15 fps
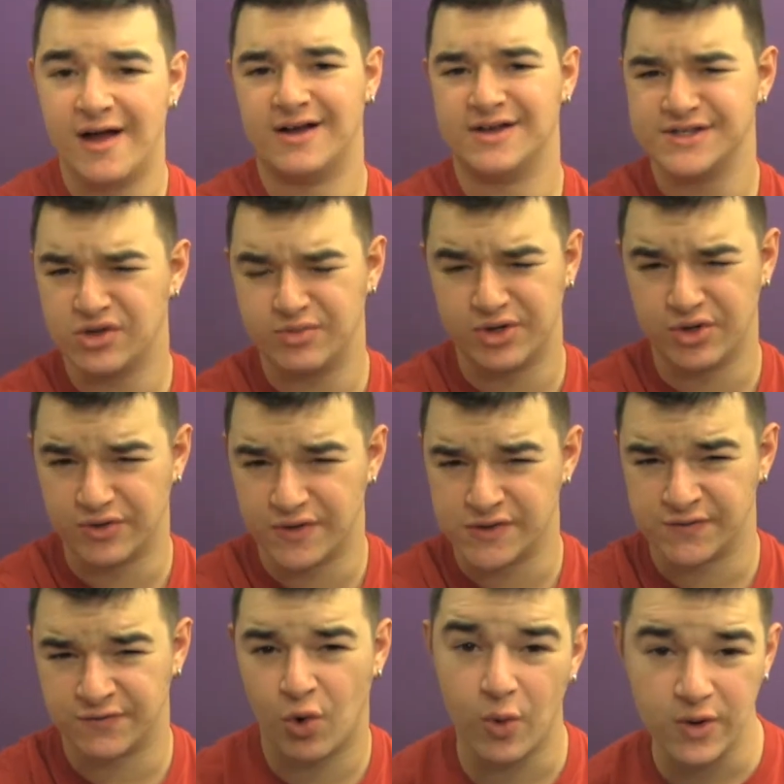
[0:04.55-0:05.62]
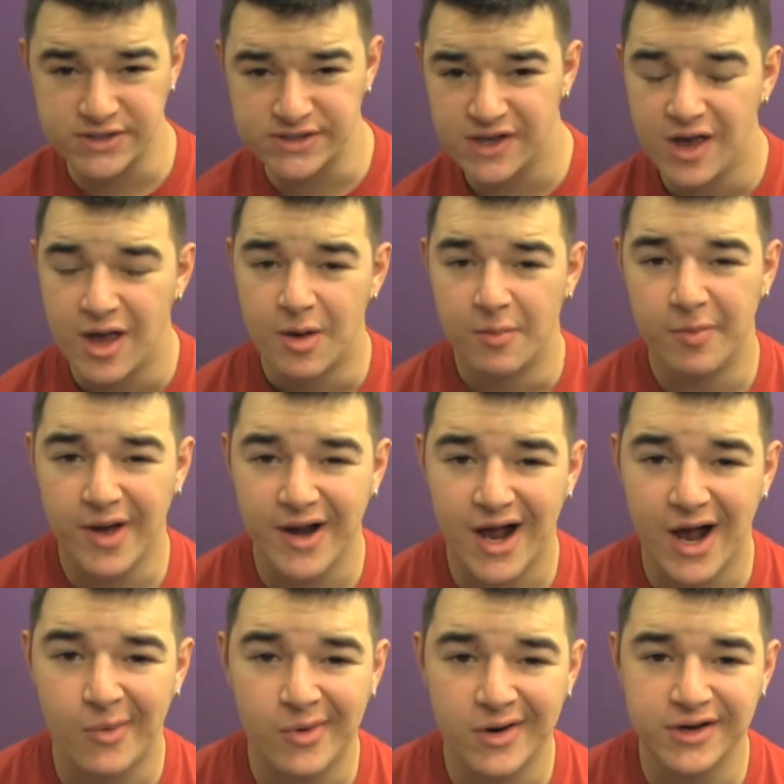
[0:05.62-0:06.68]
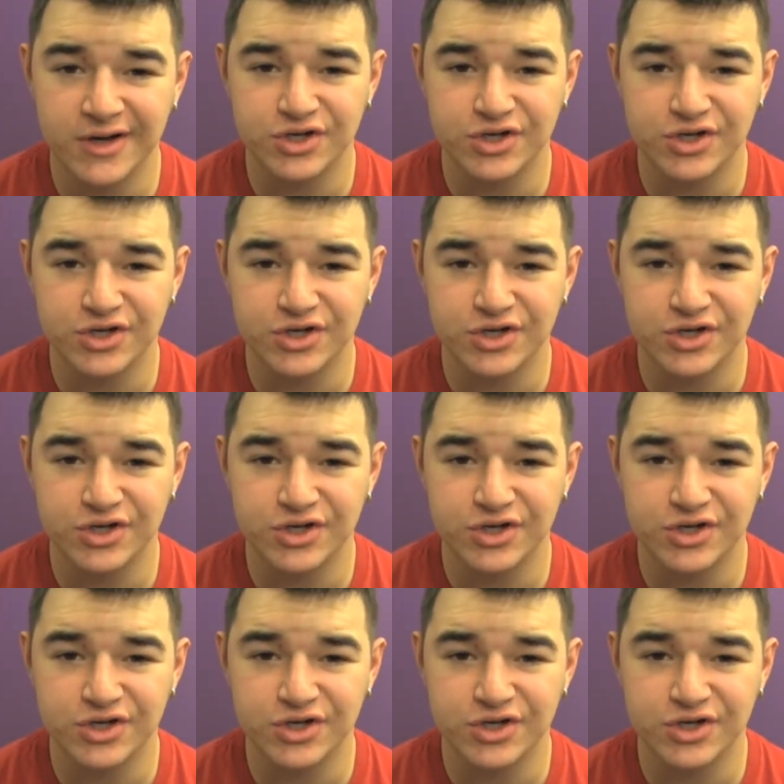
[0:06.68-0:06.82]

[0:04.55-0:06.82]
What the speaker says: I'll still be doing those, of course, but I wanted